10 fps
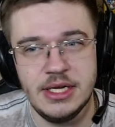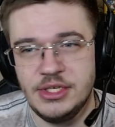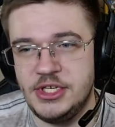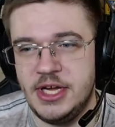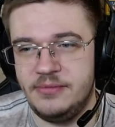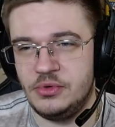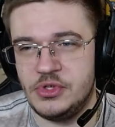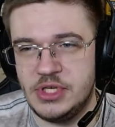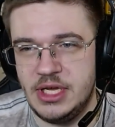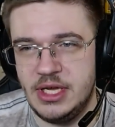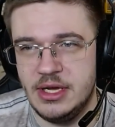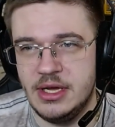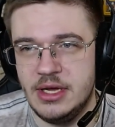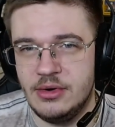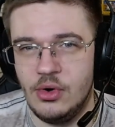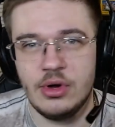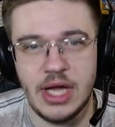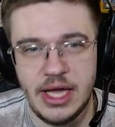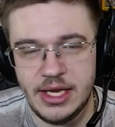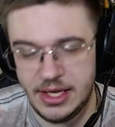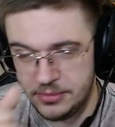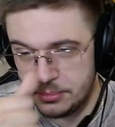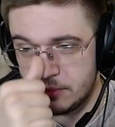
She have to say okairi.